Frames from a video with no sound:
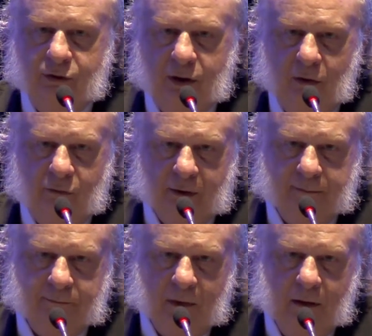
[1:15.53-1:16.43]

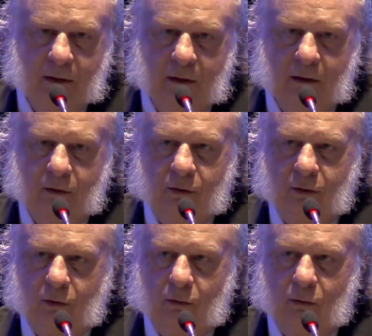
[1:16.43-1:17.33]
chosen
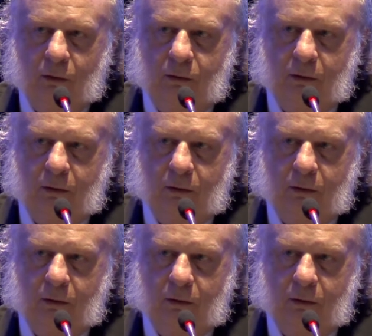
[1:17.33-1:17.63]
to